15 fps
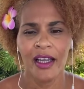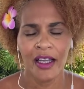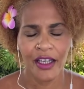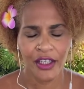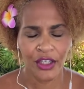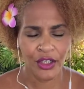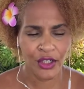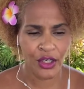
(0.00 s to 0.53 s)
You
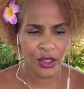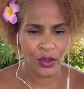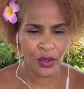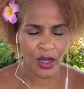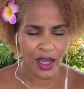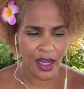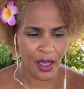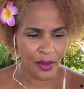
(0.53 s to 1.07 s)
know,
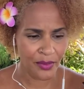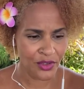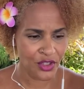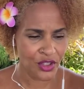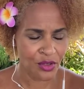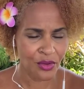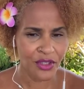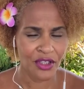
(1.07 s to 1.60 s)
she
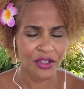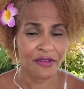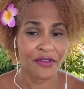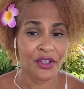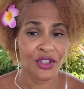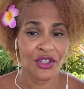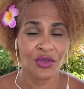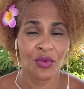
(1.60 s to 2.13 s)
was the
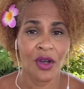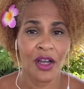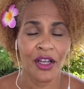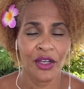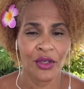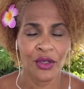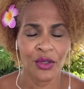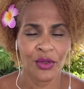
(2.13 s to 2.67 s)
first one
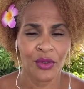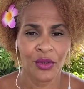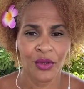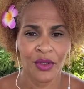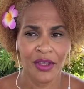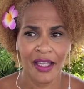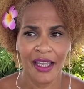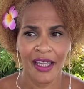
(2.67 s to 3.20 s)
who
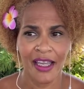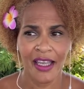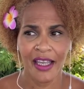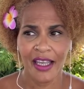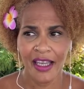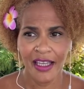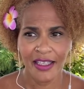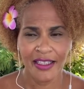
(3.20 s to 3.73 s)
they
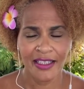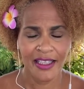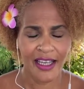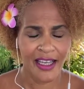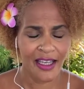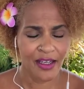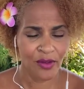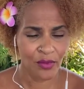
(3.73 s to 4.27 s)

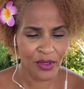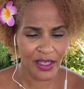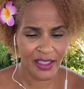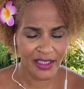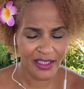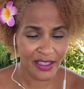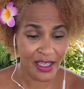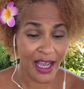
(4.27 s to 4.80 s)
said was
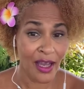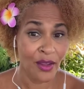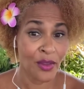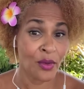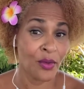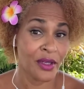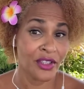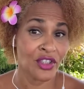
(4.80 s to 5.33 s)
how the
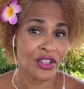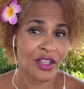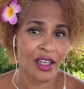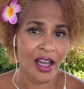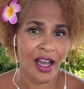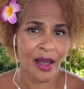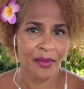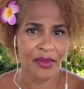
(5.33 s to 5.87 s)
witch,
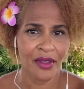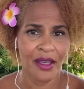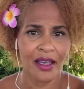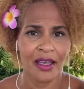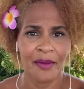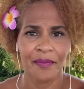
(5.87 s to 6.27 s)
the